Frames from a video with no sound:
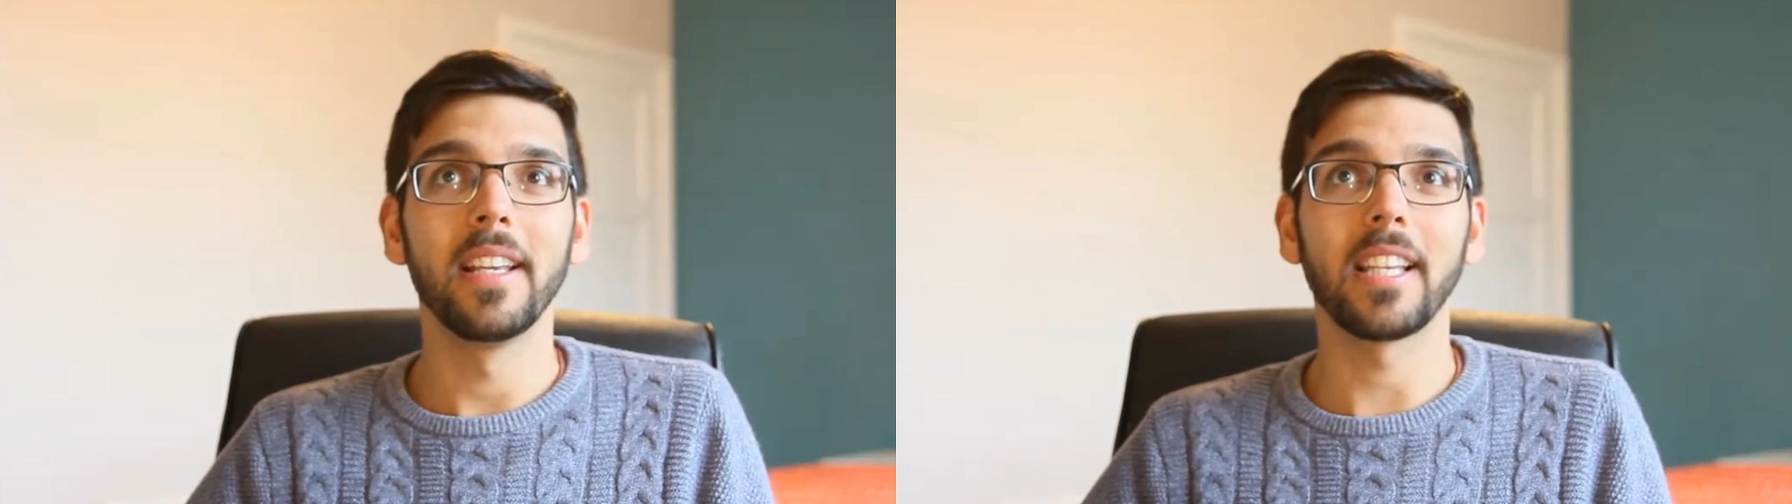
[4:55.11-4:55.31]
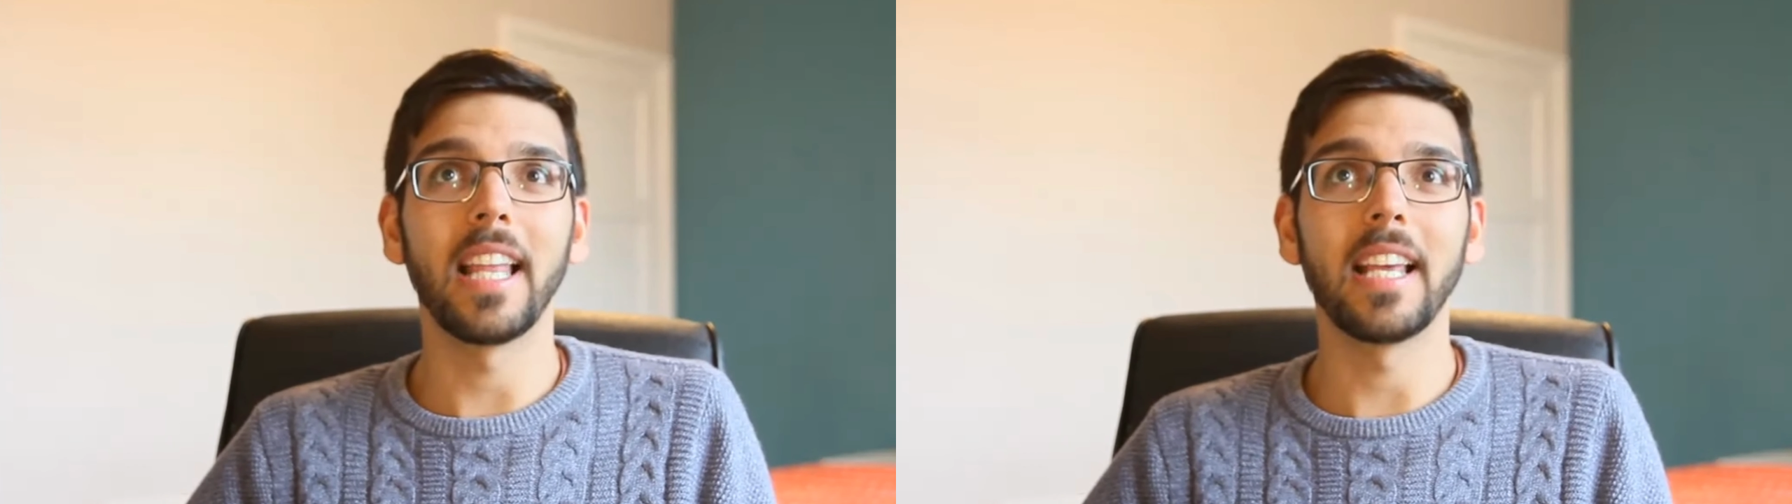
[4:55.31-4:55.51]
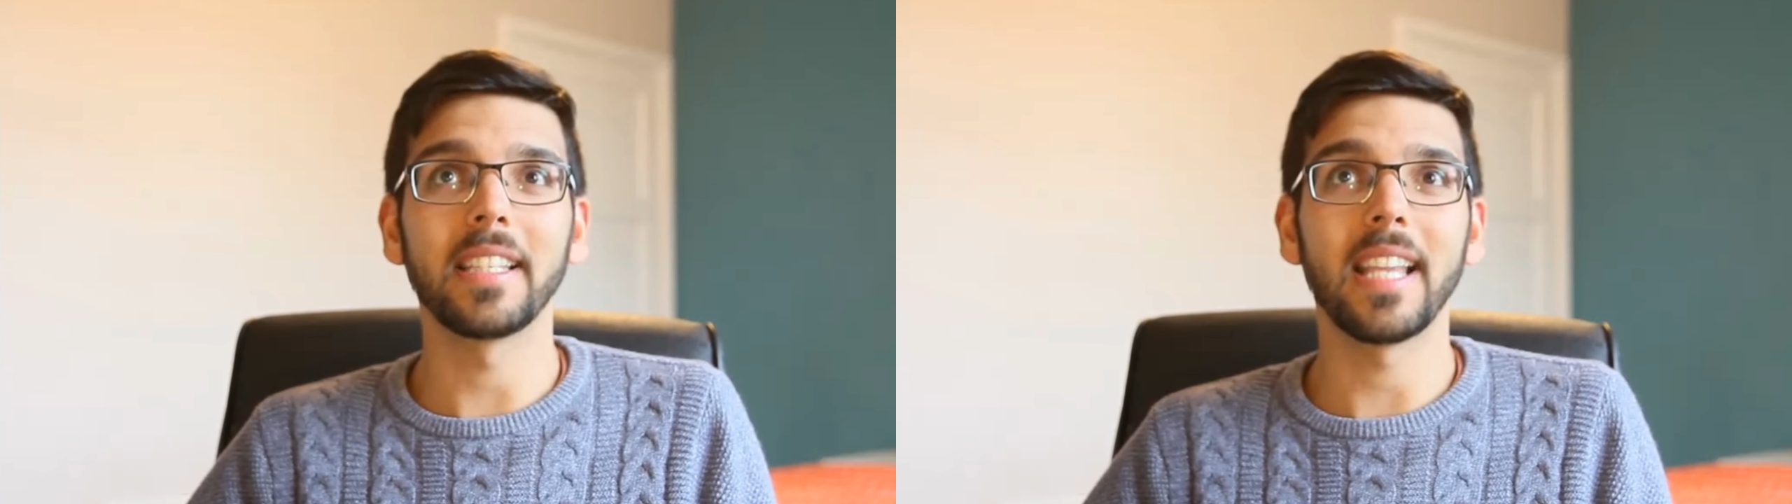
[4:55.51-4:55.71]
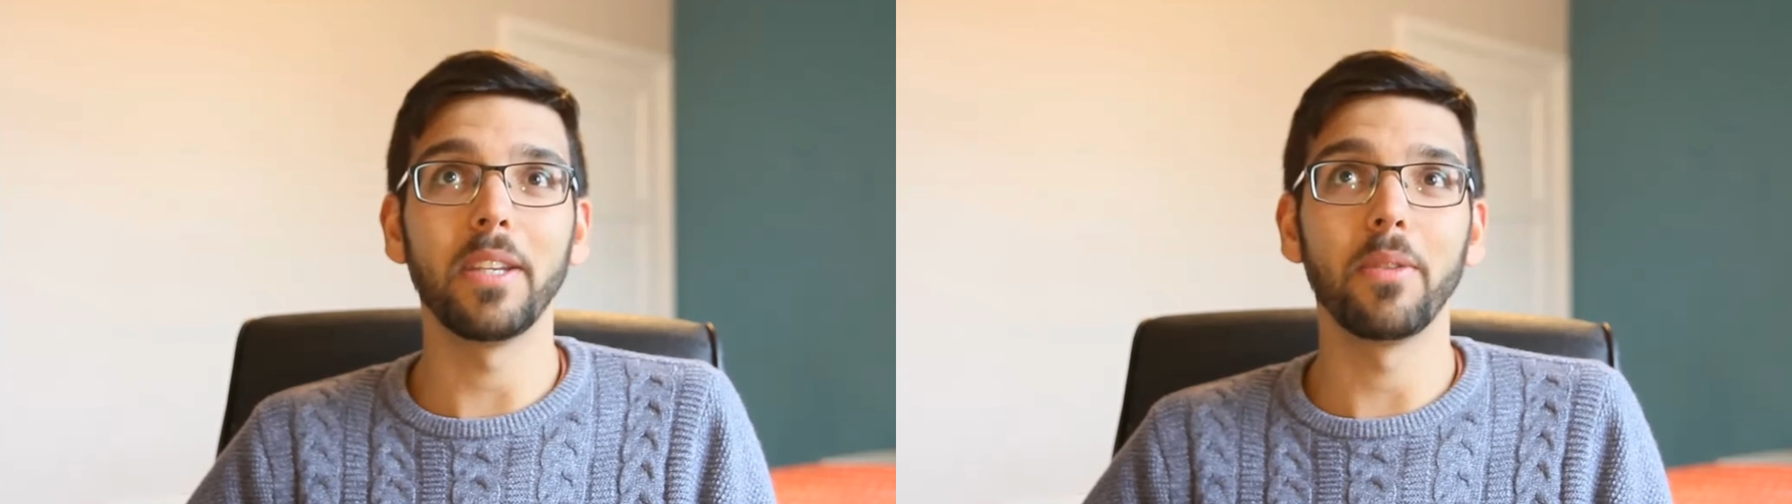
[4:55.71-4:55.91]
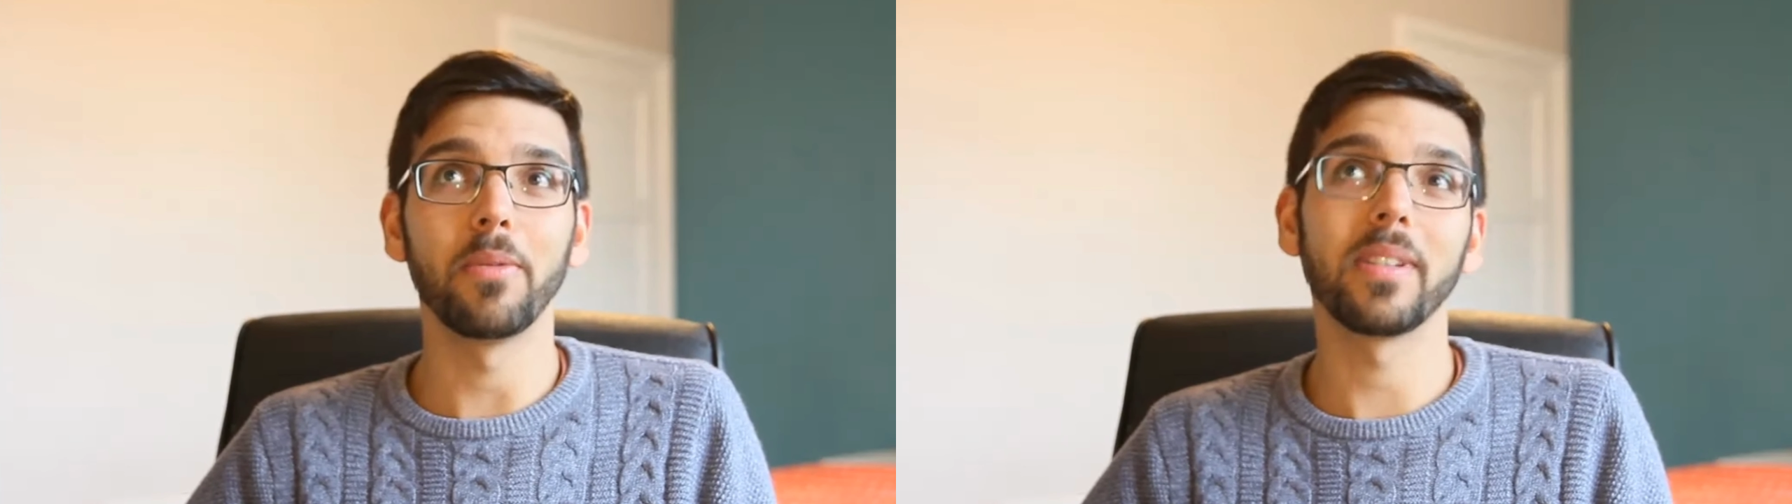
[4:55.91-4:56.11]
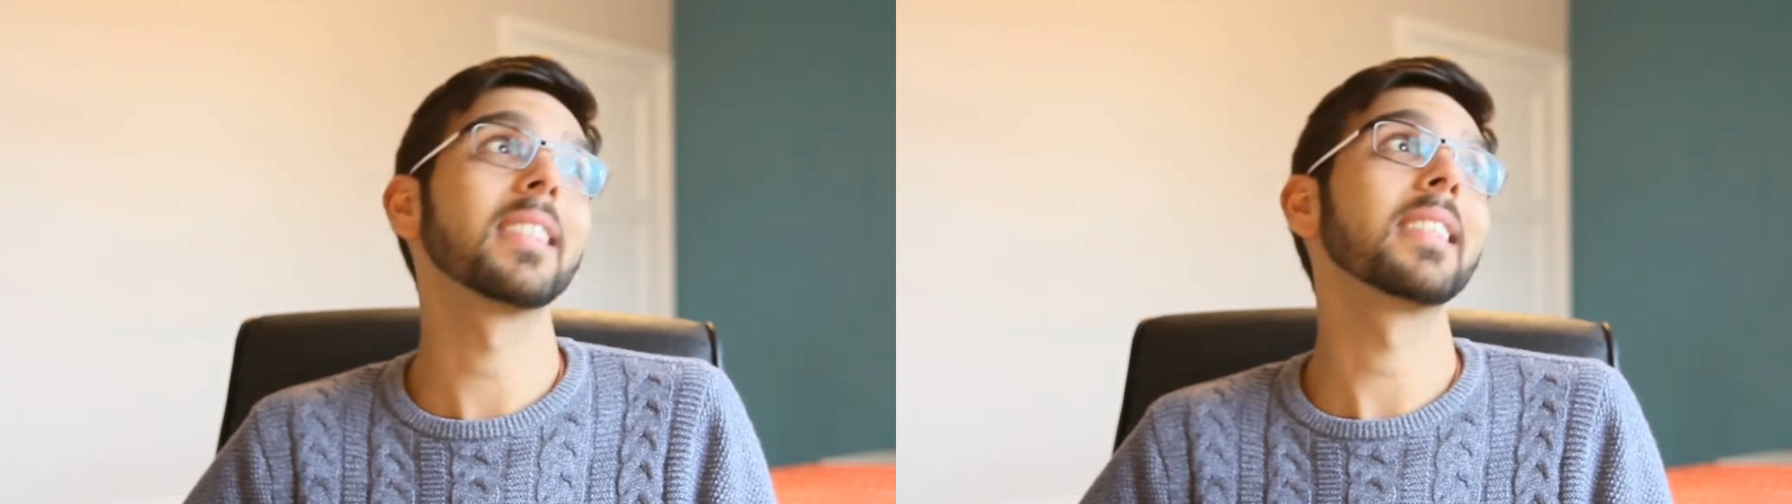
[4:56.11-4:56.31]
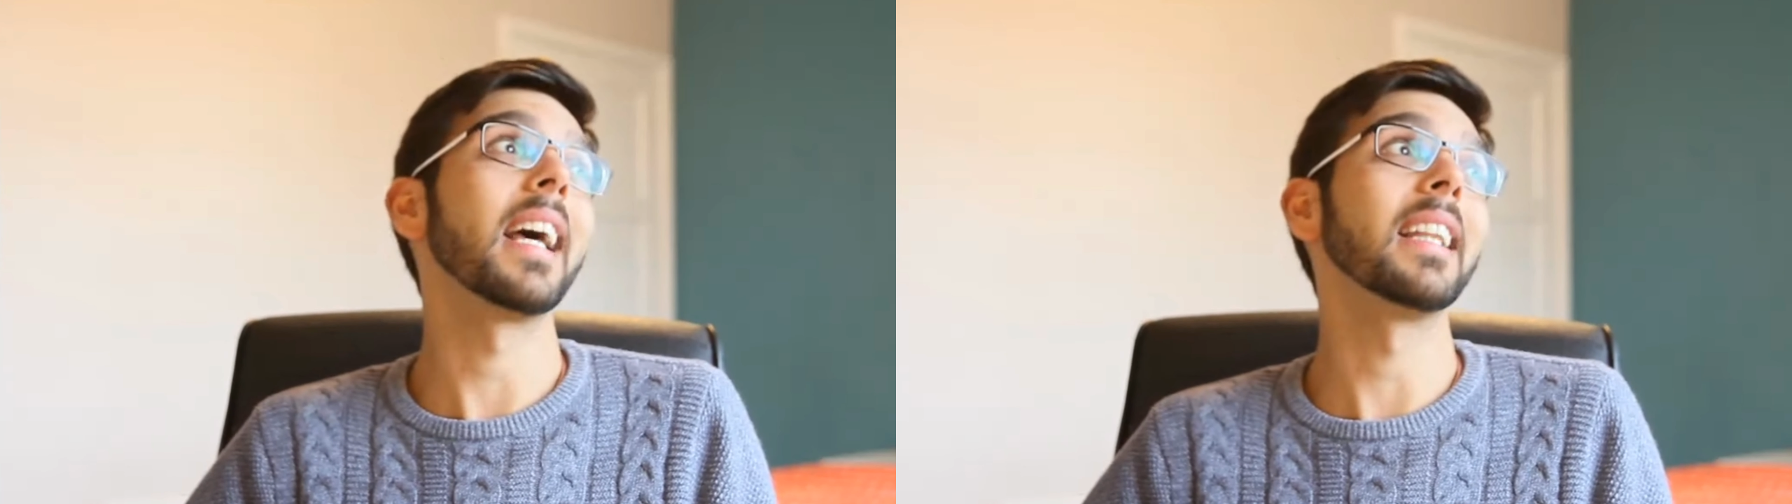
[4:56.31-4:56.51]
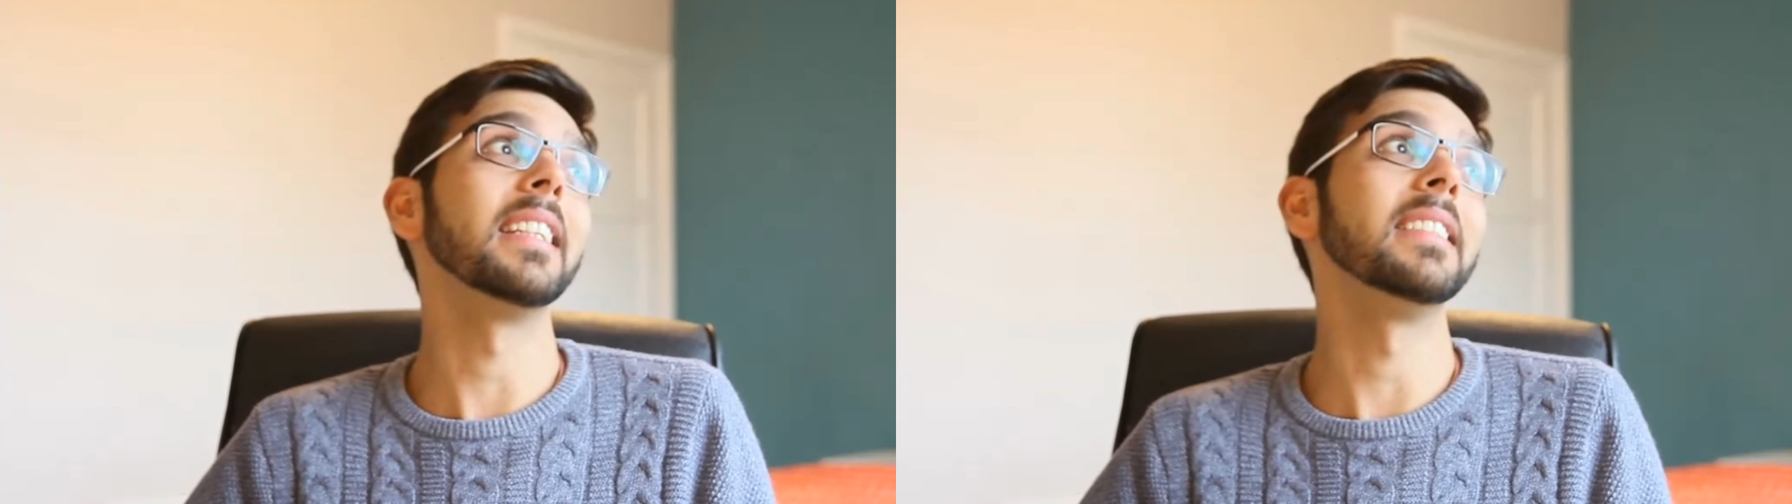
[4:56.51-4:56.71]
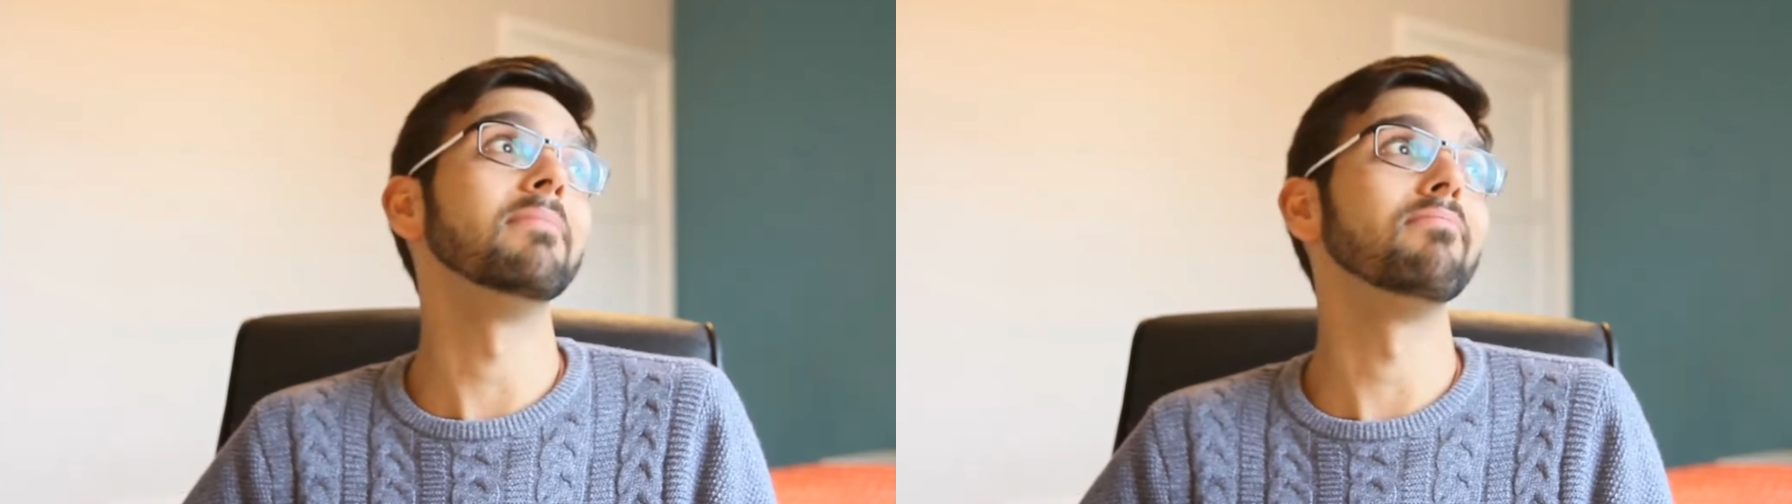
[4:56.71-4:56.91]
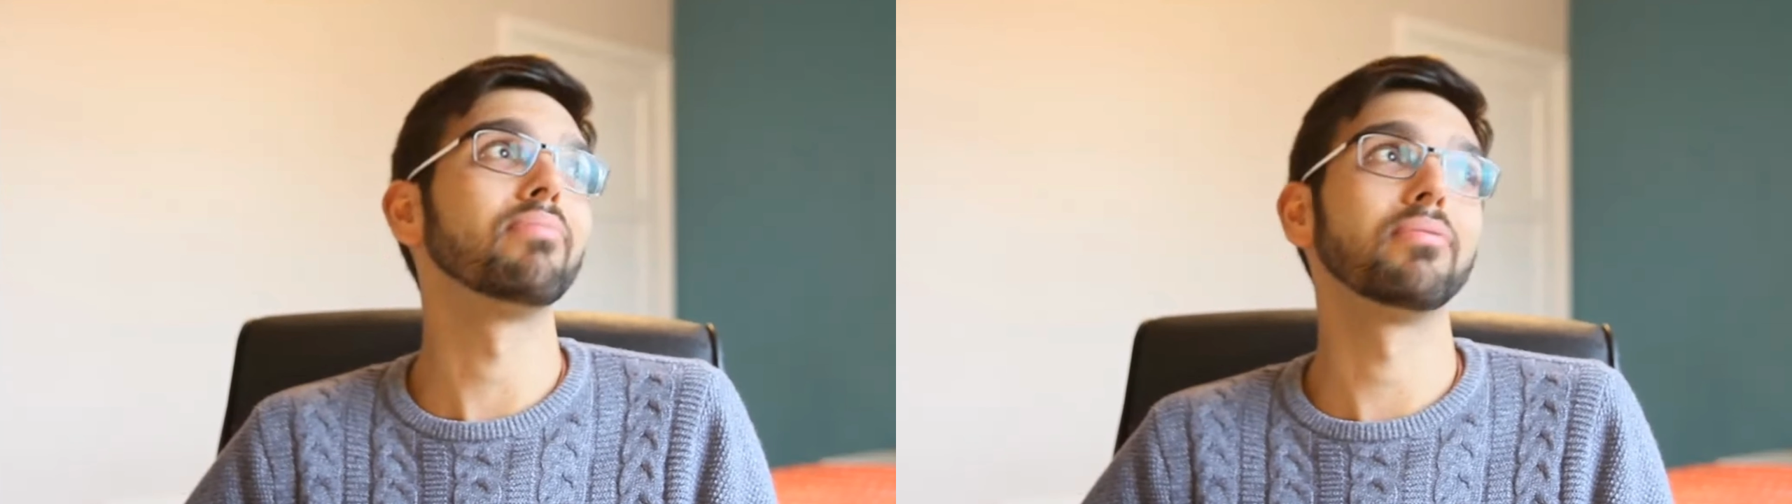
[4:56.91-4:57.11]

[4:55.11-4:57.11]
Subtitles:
so let's say you were selling,